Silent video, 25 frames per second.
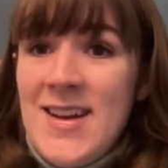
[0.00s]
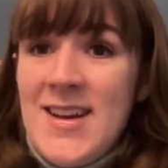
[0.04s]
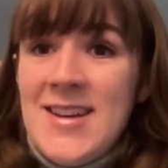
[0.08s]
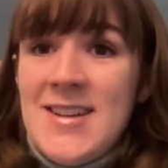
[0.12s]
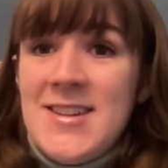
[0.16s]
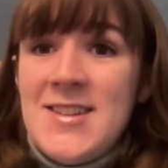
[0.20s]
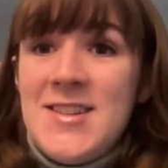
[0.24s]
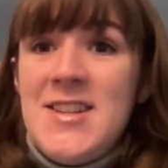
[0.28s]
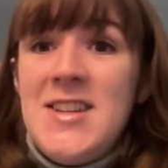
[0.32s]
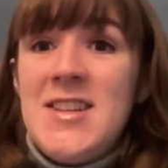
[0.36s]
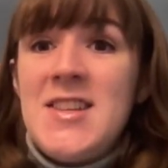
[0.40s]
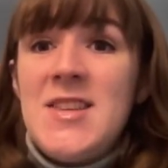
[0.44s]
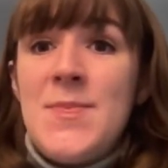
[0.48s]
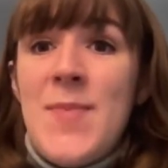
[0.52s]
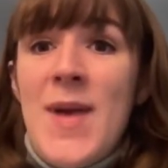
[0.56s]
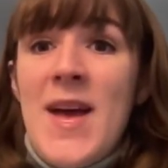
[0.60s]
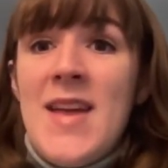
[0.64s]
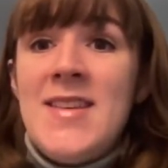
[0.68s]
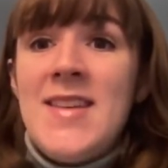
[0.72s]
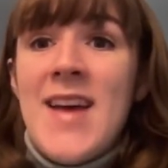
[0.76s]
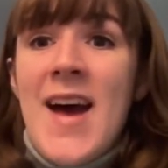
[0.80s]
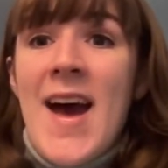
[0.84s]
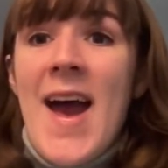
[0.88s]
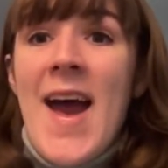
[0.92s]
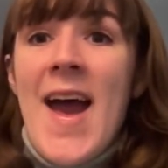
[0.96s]
She spent
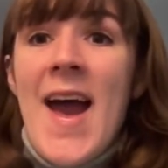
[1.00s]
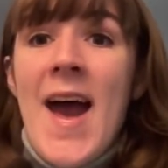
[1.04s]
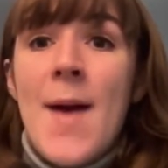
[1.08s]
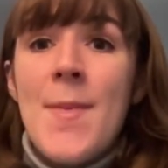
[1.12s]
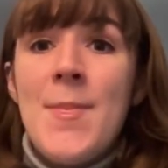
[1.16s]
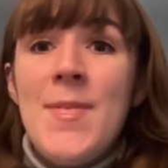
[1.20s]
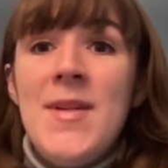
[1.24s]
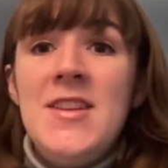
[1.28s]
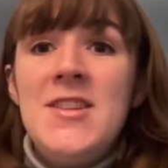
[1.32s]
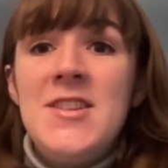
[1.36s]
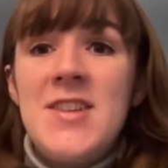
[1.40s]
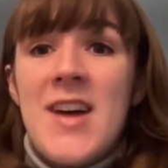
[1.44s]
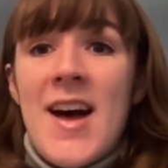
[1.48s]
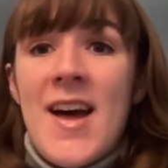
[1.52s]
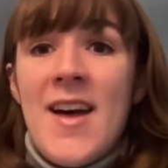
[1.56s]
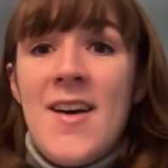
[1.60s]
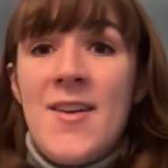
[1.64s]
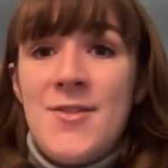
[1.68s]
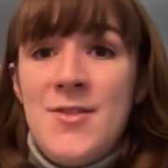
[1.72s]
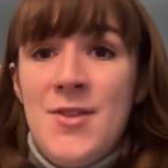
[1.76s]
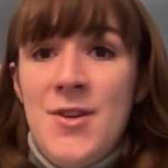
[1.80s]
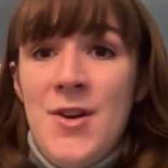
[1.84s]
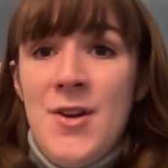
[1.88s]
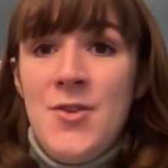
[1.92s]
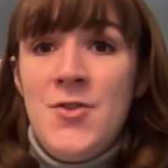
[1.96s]
a happy
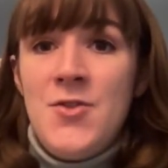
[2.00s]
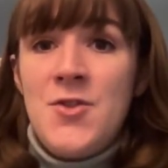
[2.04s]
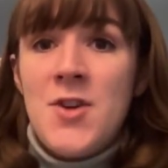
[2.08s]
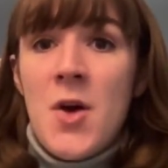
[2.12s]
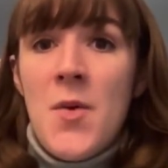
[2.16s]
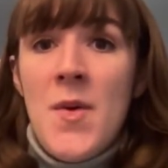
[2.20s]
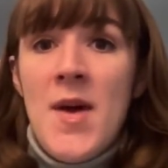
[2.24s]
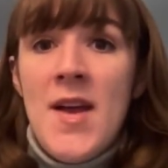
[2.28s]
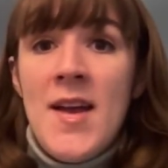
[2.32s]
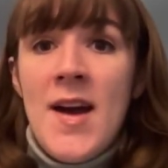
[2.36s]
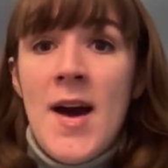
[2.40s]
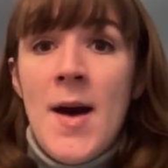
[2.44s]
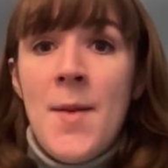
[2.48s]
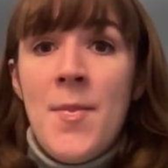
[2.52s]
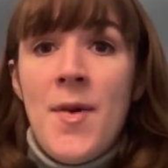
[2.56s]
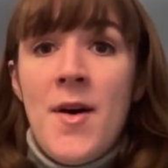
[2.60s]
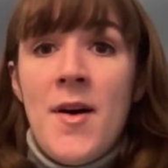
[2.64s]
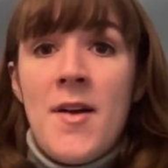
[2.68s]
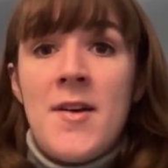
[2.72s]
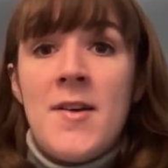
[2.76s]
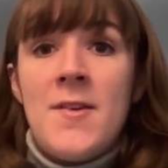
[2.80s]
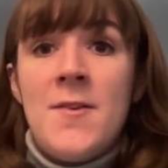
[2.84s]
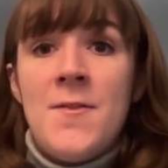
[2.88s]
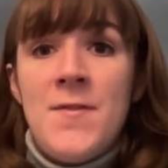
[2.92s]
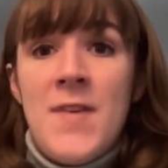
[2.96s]
childhood growing up on
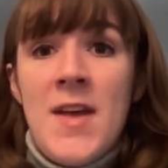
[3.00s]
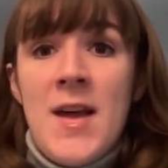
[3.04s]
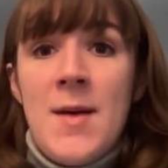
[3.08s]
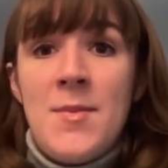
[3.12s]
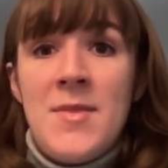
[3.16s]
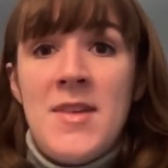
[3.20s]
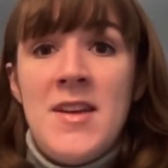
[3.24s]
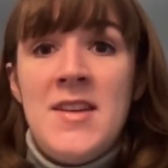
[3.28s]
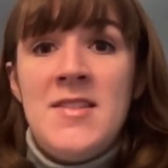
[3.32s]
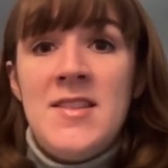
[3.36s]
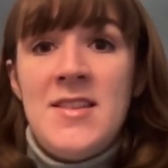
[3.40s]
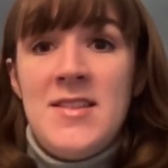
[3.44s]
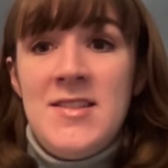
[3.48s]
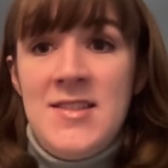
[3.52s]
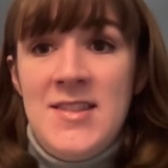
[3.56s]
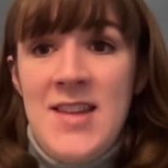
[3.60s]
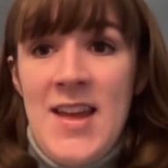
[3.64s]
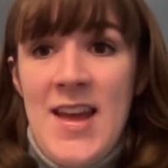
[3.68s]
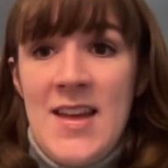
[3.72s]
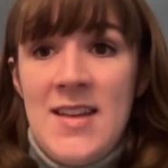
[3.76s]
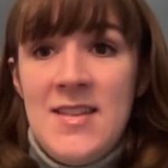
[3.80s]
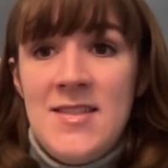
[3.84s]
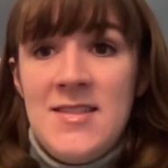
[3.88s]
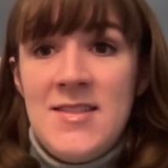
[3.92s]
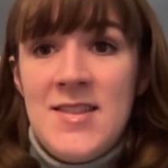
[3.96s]
her family's
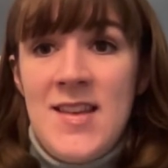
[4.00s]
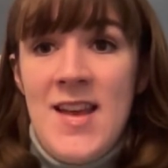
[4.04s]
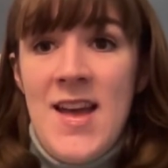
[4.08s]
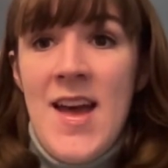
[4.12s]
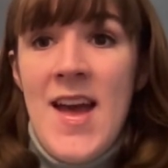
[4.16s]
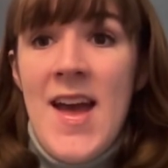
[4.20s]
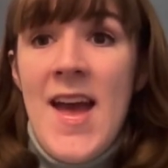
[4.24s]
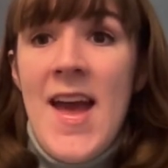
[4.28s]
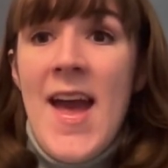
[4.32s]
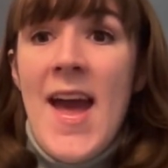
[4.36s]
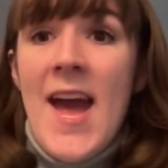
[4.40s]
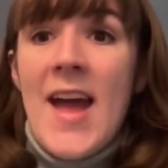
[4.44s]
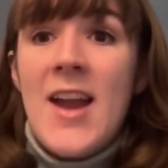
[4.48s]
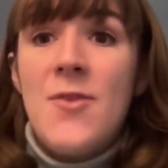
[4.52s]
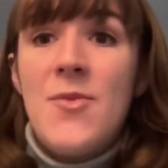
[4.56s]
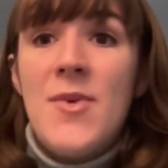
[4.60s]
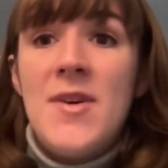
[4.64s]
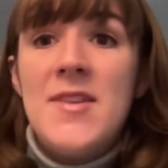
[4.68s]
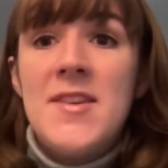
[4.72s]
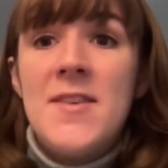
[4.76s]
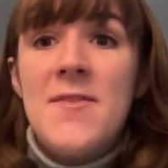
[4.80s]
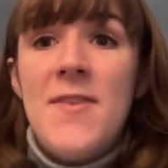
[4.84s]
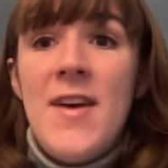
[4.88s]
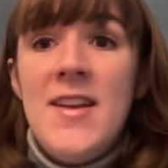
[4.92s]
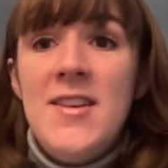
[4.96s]
estates and was
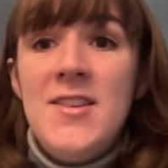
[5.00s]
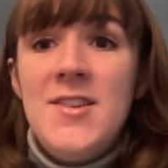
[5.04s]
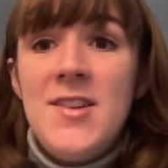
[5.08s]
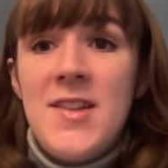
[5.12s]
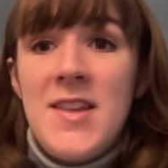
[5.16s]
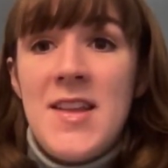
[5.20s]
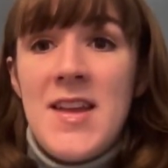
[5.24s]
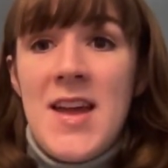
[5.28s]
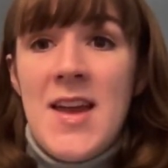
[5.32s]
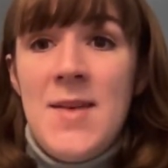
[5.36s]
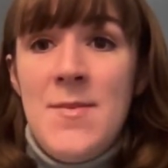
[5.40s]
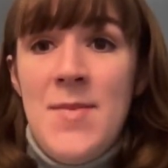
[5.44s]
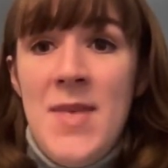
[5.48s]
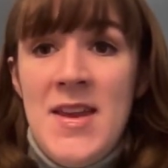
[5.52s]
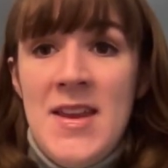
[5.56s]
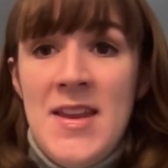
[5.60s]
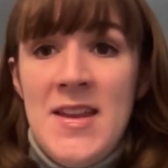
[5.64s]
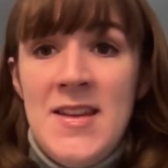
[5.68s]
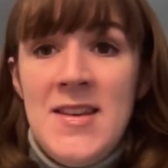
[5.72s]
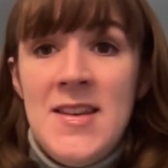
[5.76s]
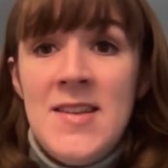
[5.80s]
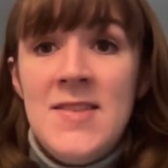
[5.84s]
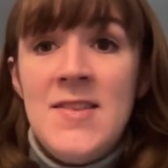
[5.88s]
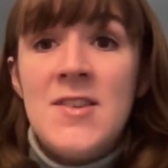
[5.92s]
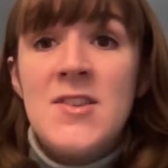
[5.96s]
eventually admitted
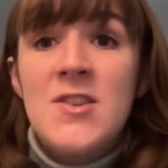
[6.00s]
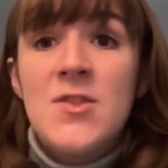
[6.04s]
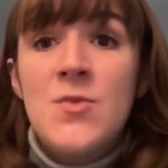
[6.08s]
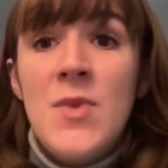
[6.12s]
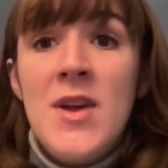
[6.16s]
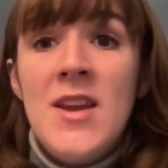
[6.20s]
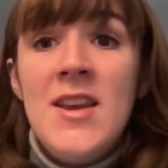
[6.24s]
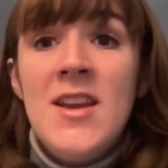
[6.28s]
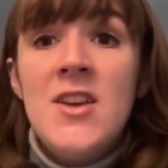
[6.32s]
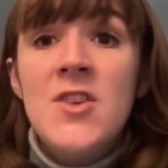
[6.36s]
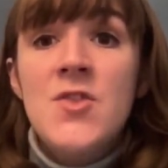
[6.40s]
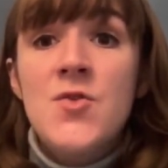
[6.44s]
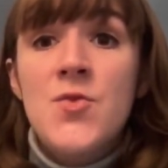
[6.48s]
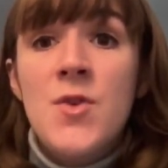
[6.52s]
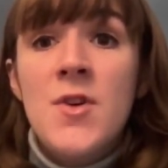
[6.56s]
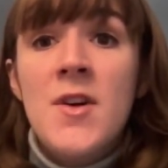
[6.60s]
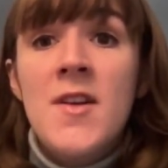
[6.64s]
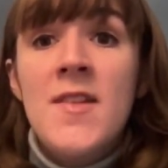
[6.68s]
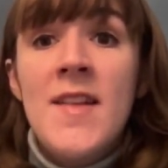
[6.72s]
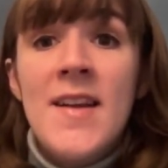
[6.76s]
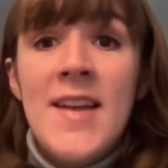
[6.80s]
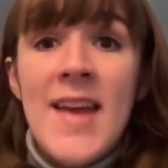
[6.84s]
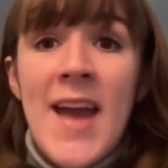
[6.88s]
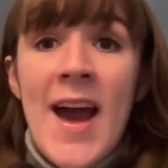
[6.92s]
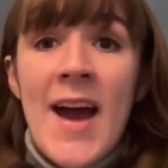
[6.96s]
to the Swedish Royal
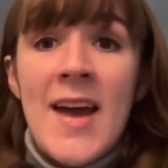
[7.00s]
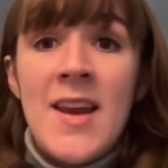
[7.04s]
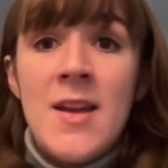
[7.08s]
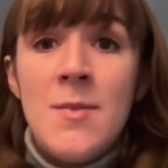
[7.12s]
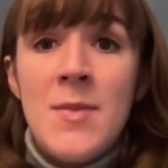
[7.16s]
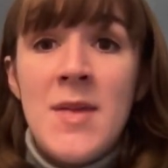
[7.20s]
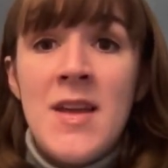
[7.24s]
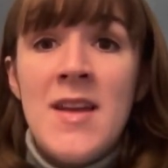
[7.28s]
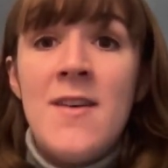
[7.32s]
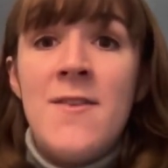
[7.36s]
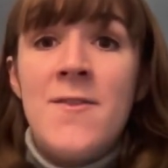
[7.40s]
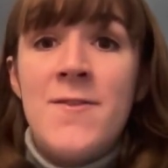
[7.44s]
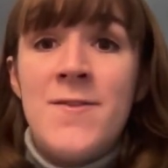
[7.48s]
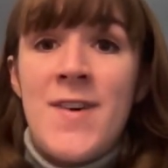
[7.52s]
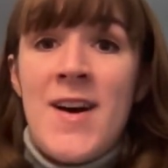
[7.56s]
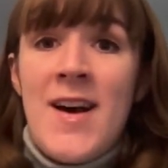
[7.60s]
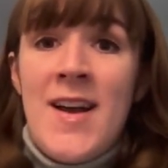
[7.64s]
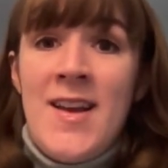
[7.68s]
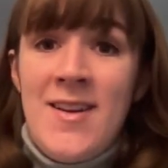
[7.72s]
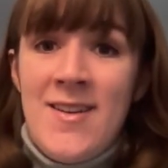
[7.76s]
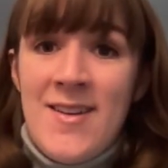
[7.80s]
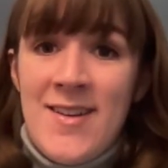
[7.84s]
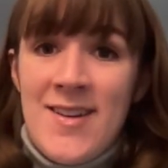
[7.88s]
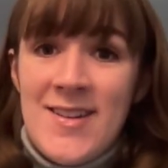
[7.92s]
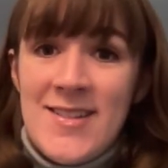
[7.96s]
Academy of Fine
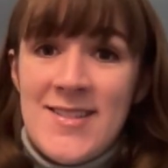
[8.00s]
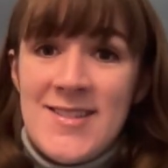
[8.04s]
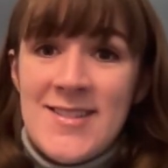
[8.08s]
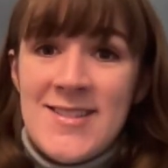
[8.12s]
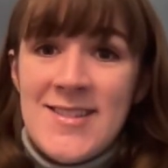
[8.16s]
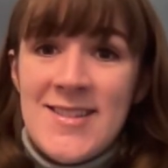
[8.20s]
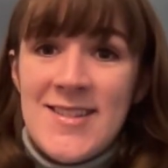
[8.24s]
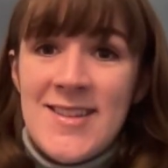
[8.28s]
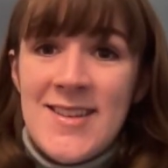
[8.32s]
Arts.